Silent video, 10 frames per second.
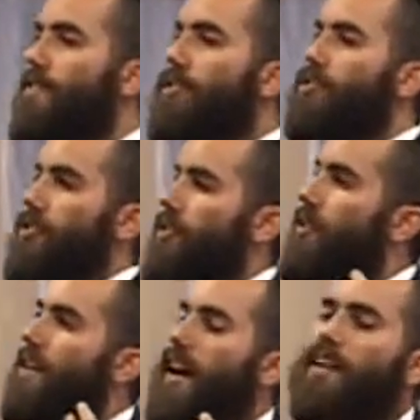register in
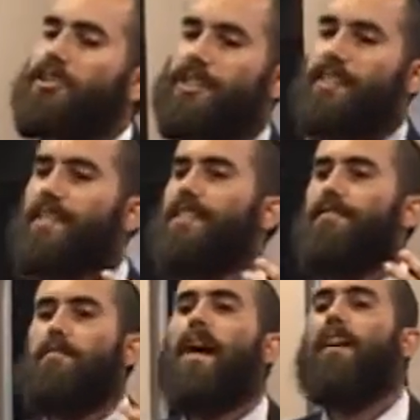the consciousness of
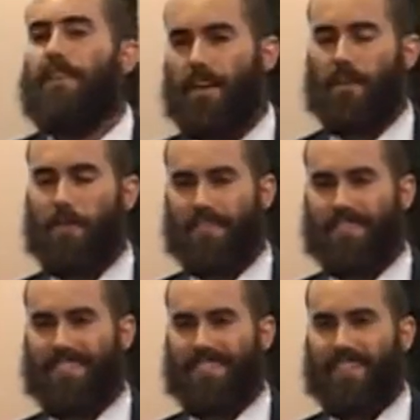Mario
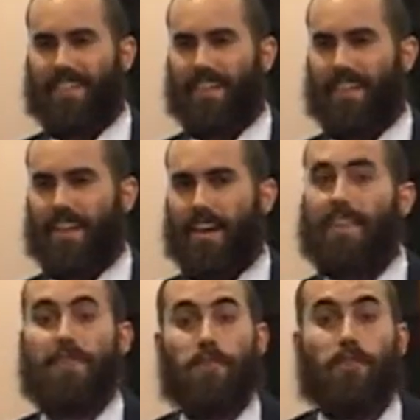
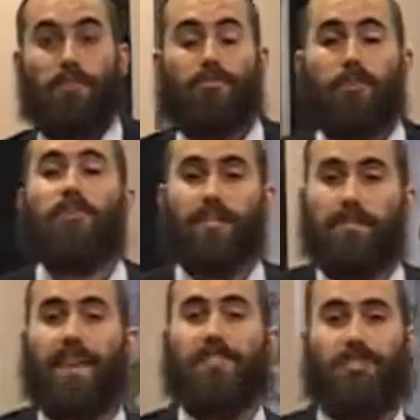that there's a third
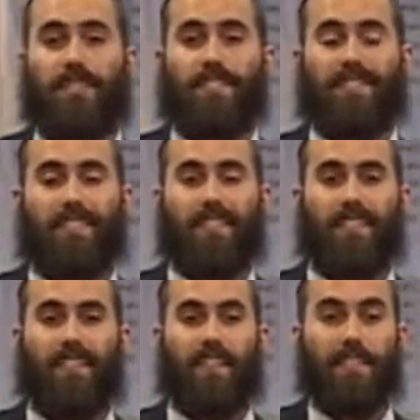dimension,
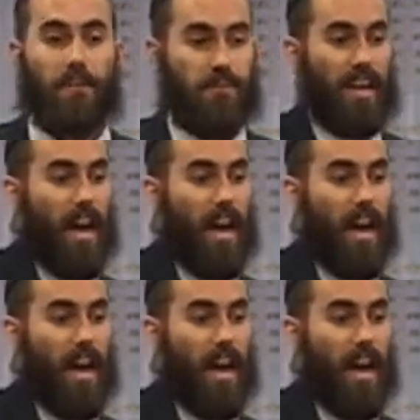that there's